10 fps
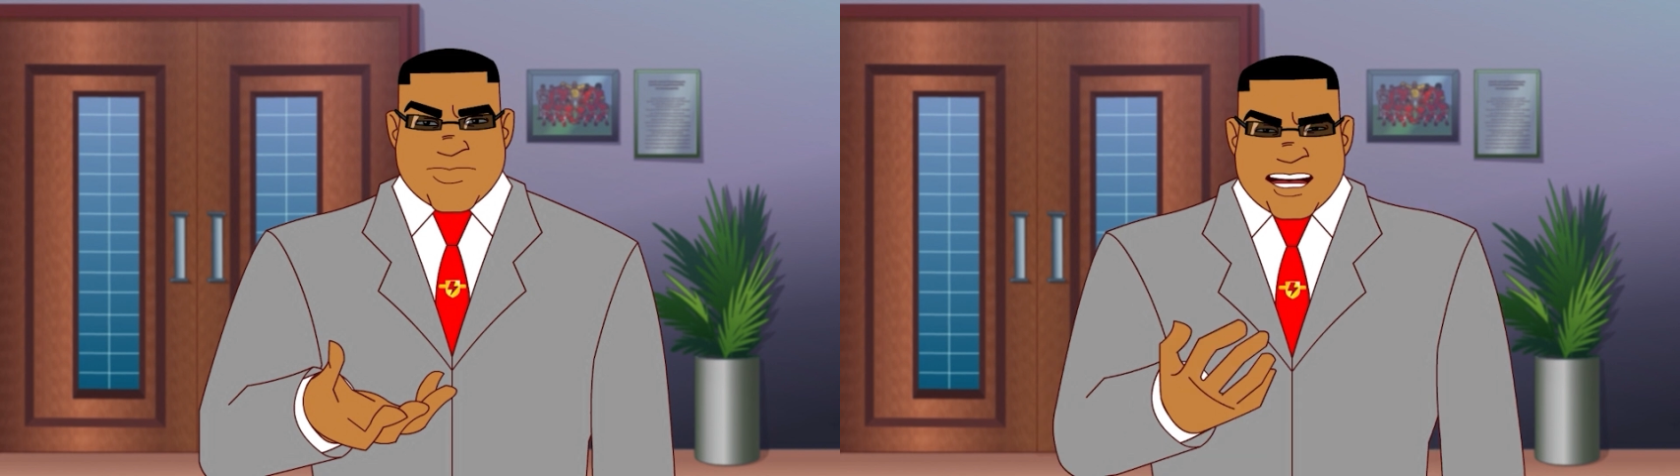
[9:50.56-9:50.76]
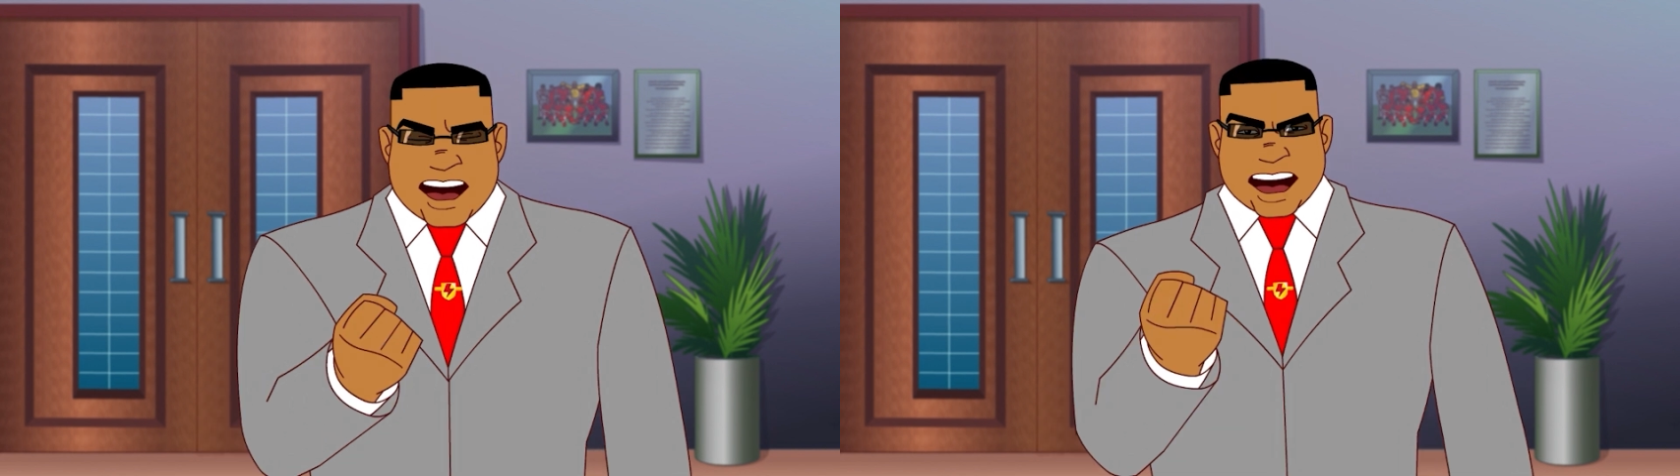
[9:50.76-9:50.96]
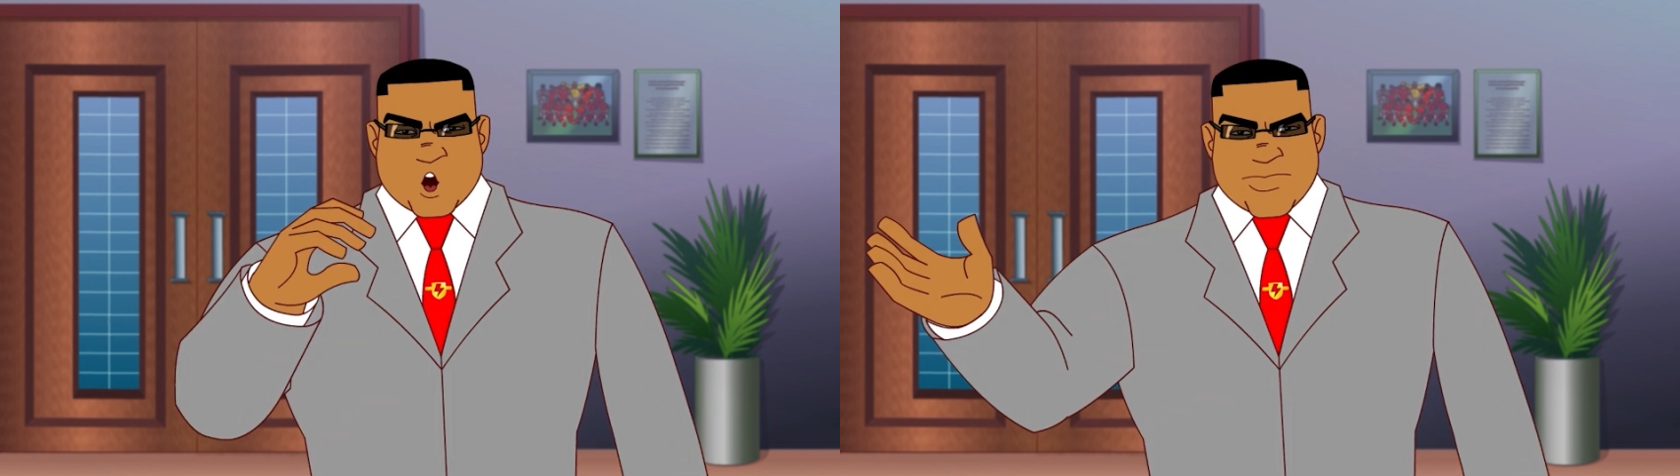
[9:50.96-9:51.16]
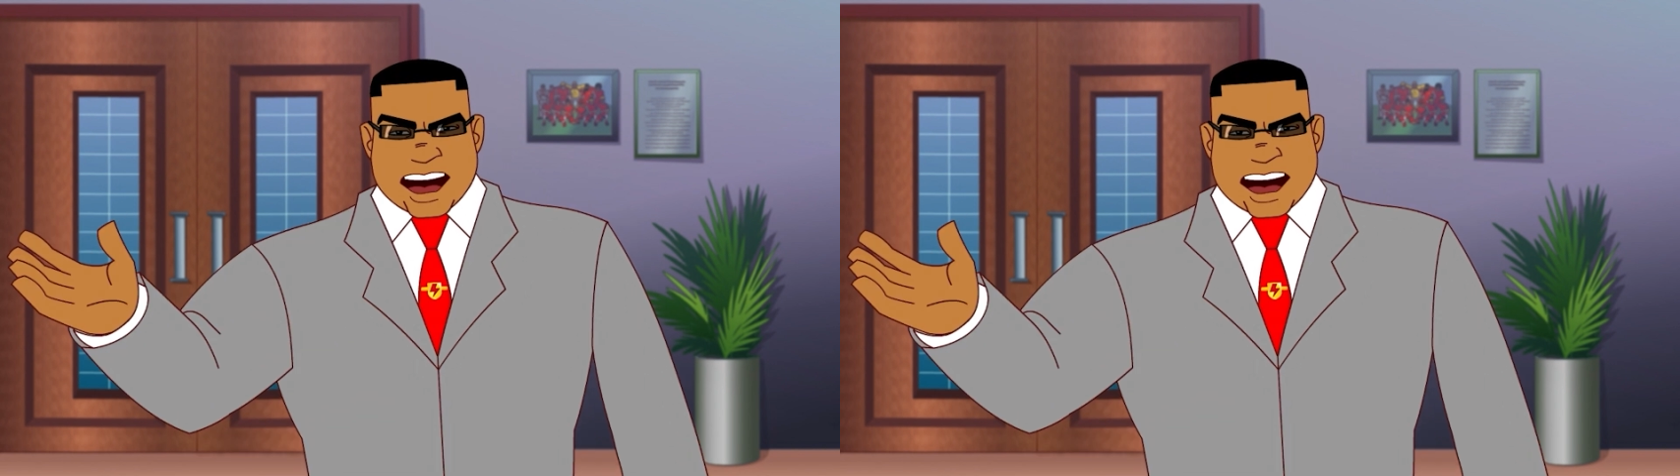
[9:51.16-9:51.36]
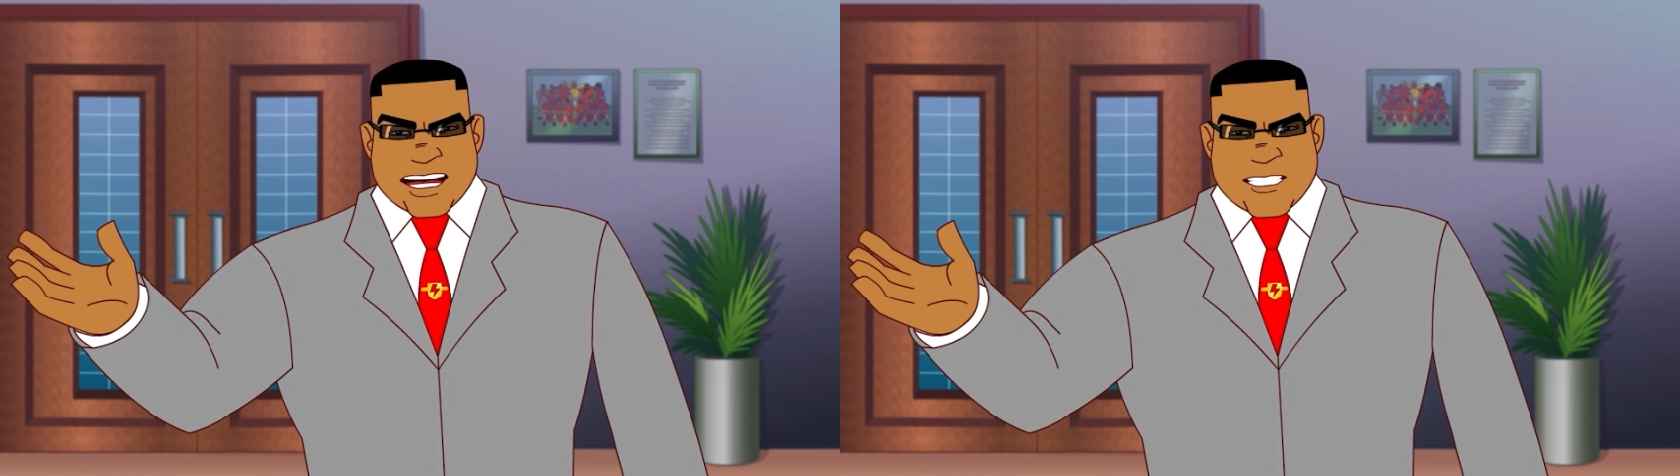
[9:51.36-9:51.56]
is about
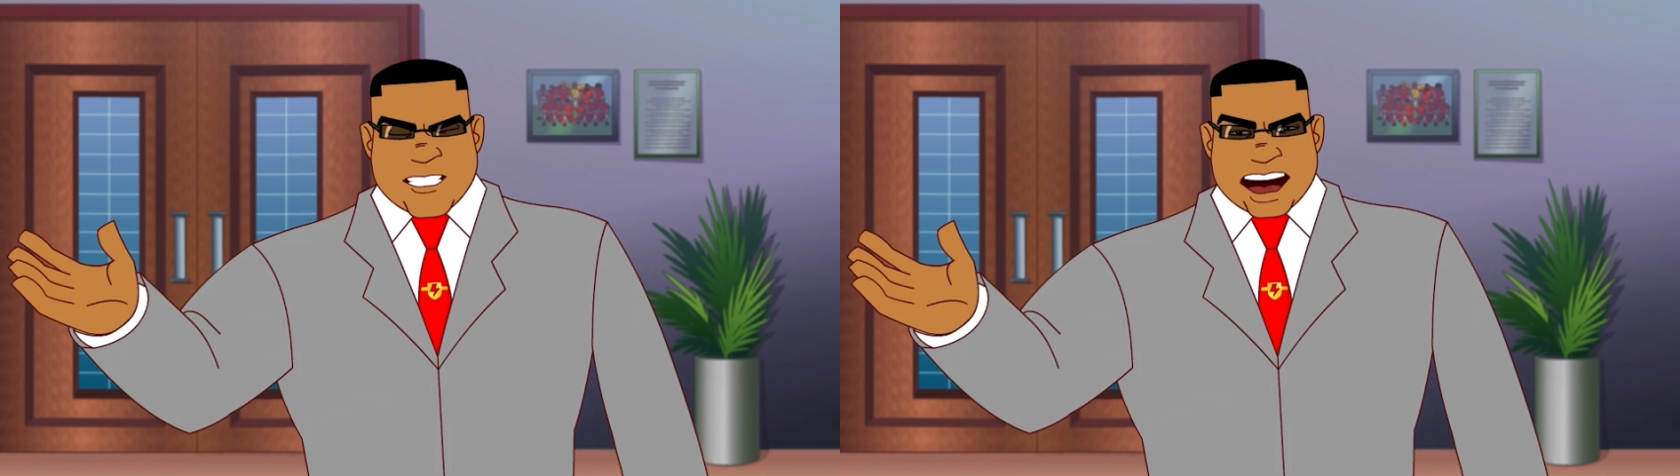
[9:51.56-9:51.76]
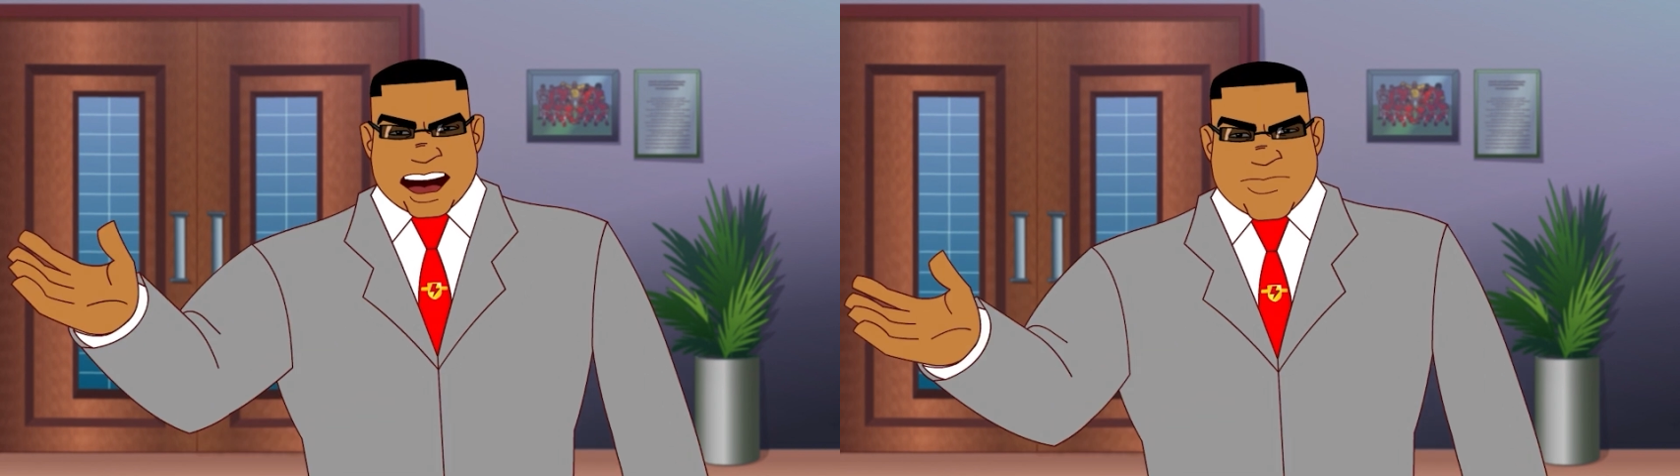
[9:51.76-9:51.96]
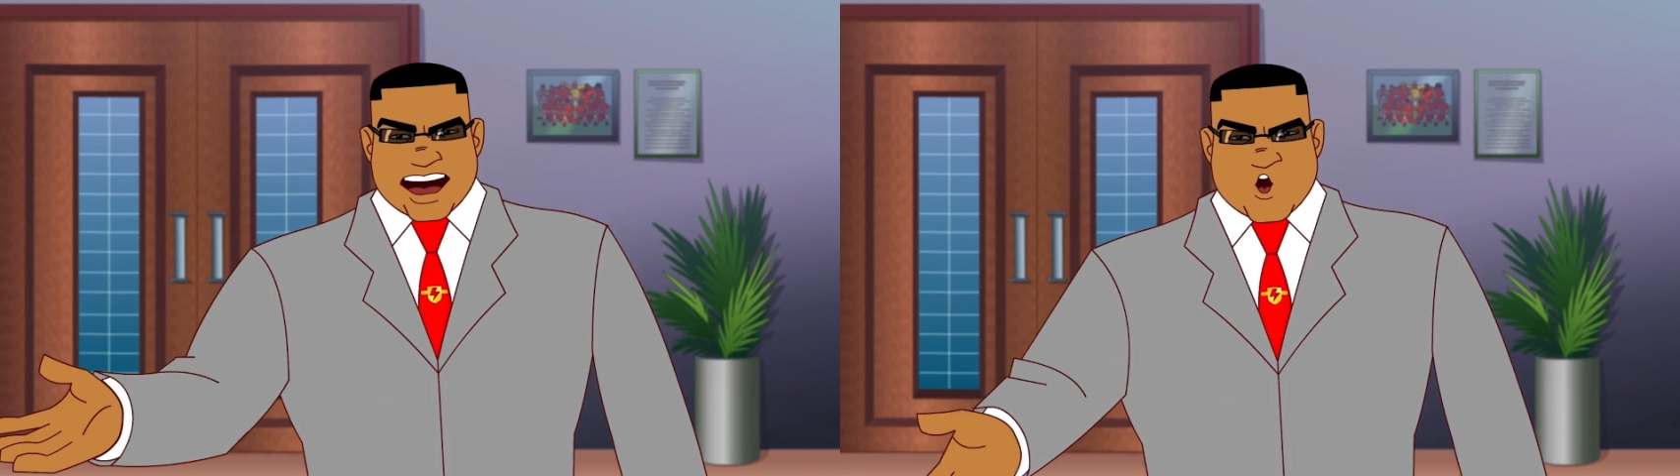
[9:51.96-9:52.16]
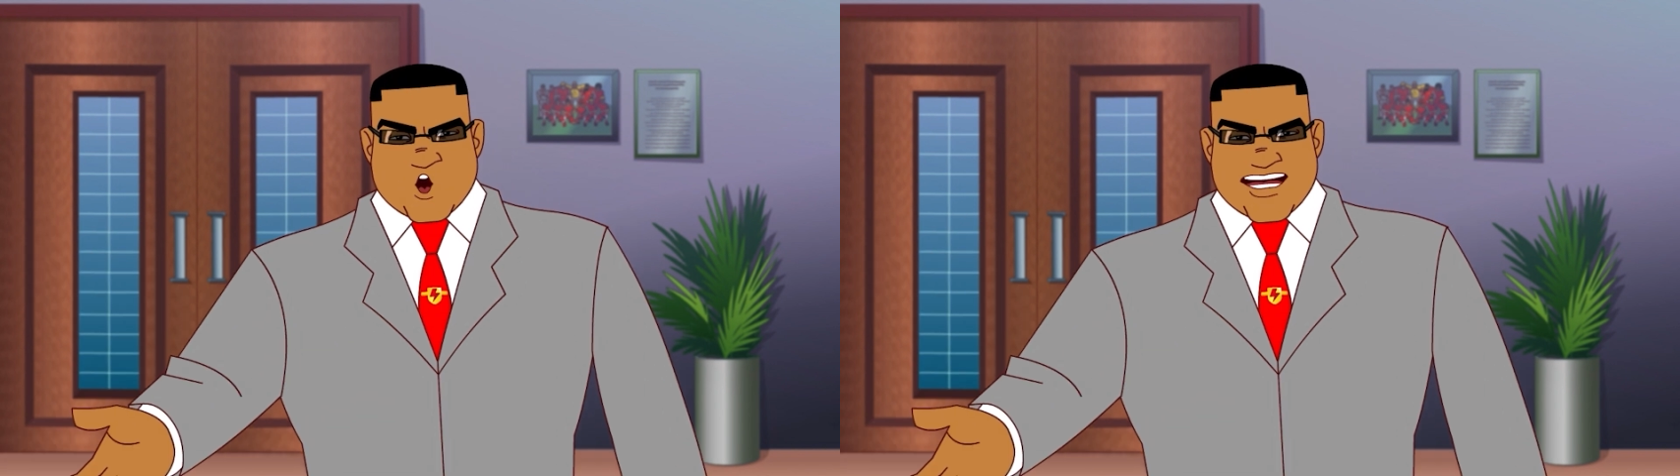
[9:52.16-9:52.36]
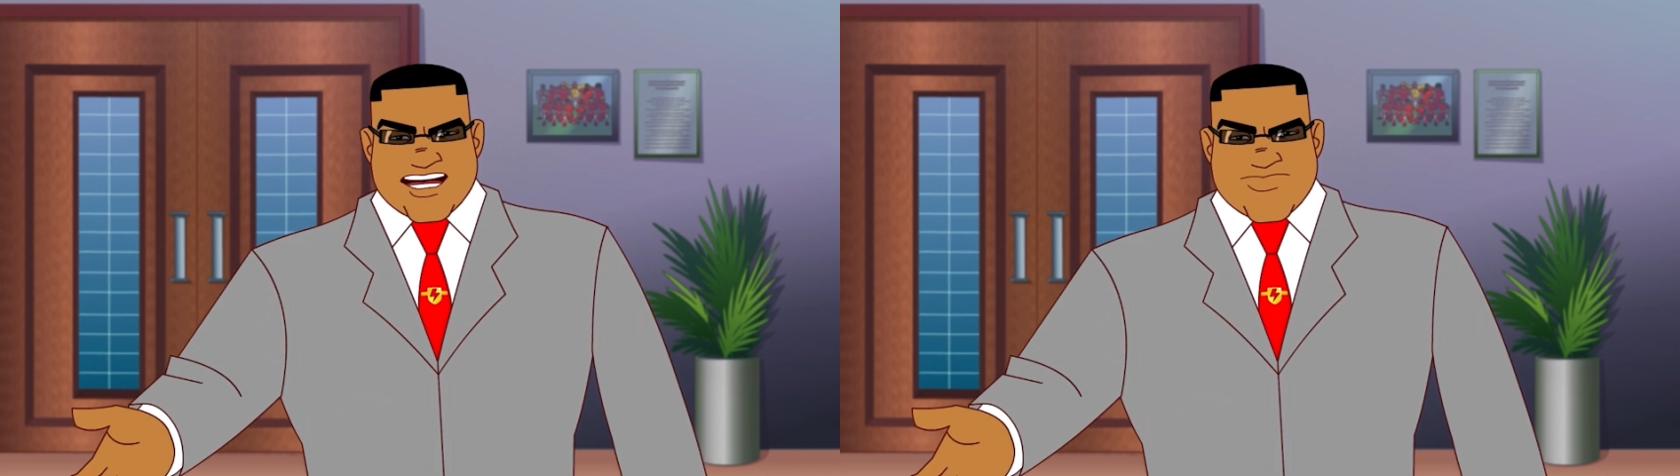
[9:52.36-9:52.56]
mind and
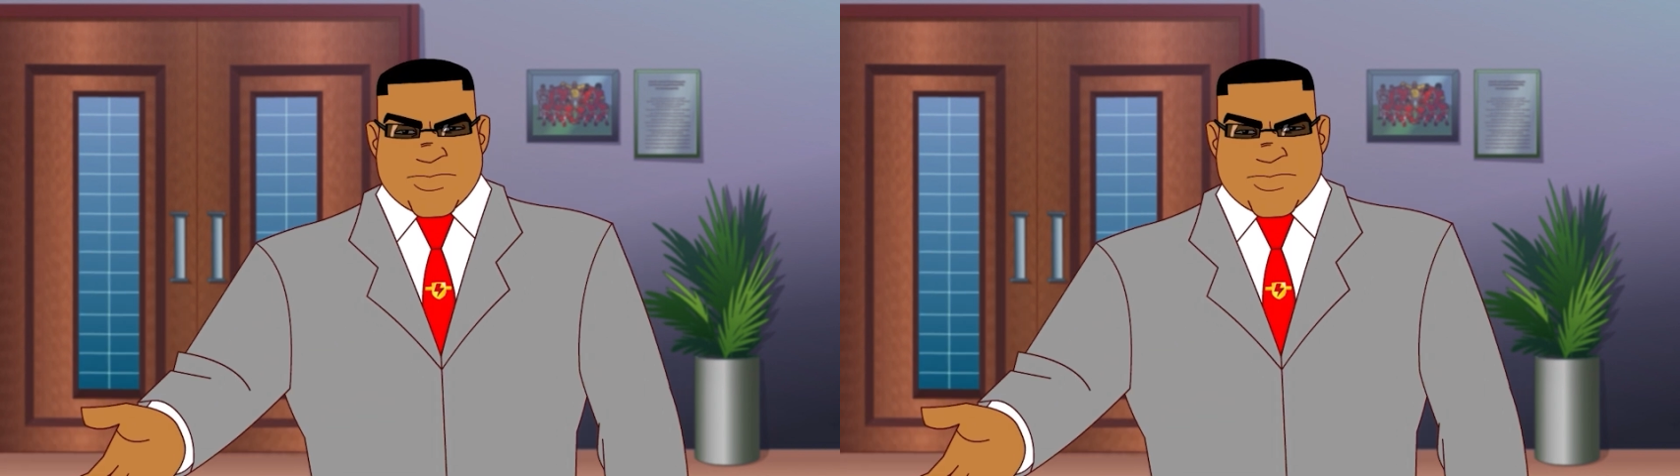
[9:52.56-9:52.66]
body.